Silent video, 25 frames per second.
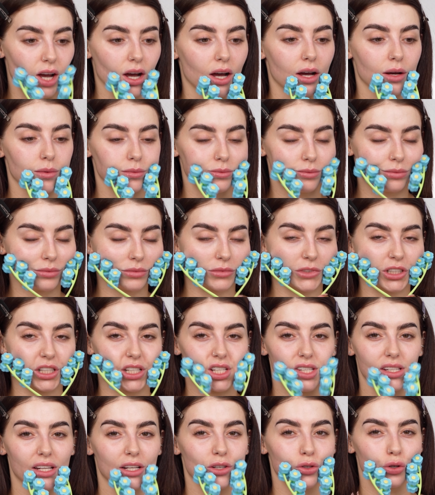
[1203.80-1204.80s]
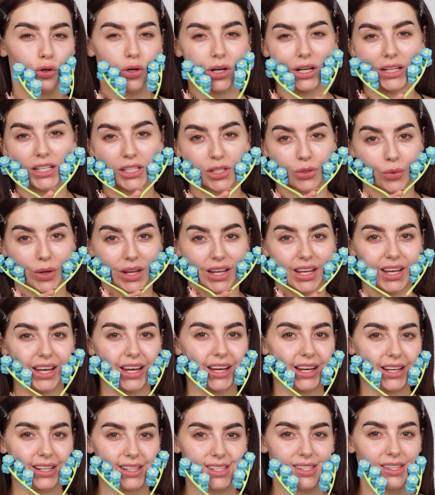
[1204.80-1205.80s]
Um, just ignore any
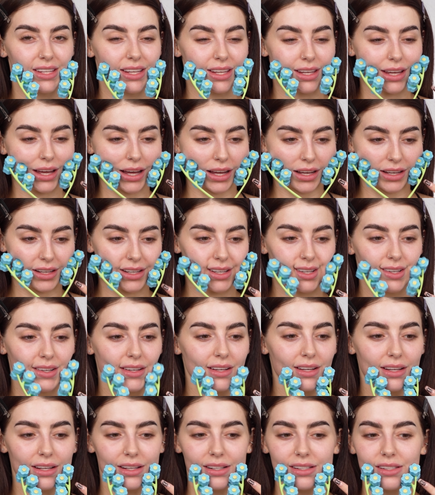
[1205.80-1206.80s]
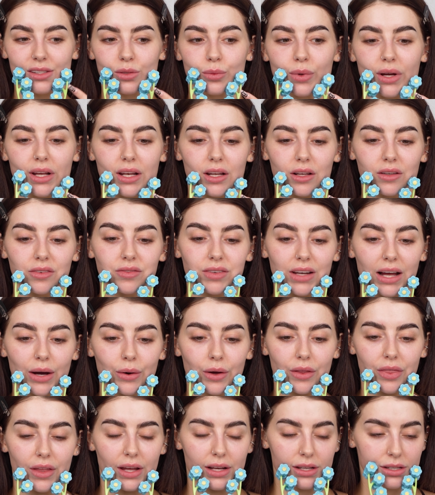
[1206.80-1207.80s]
squeaking. It's the uh, it's the weird little
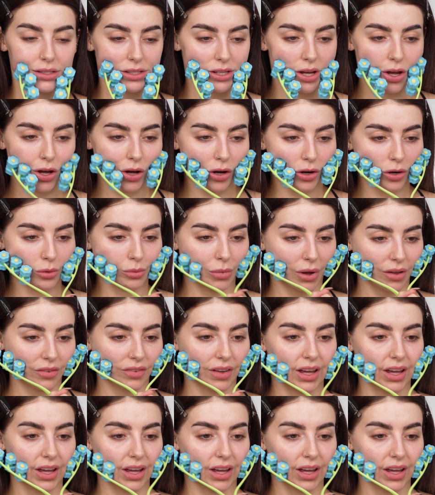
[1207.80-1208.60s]
flower things on my